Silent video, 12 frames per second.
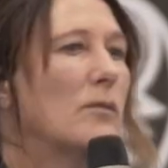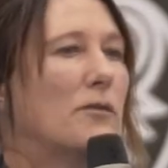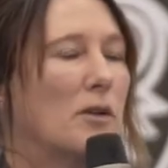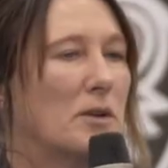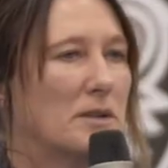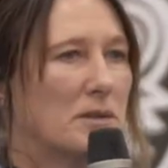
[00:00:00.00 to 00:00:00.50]

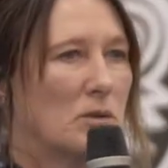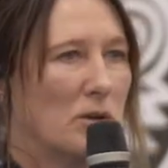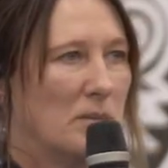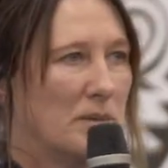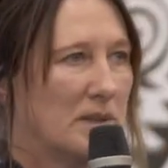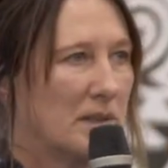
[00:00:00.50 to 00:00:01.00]
focus
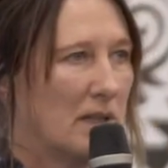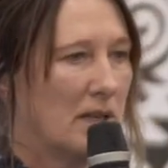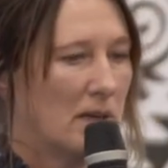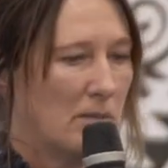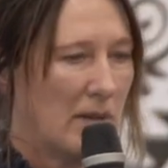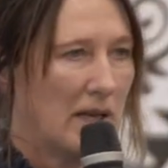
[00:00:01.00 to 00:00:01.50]
groups
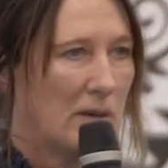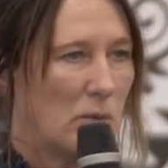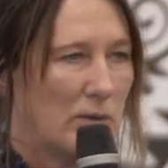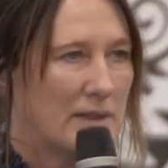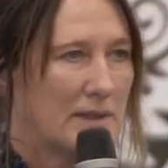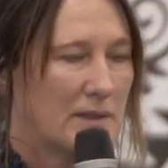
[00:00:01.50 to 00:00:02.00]
at a
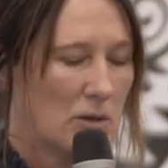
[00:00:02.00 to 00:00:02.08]
boys'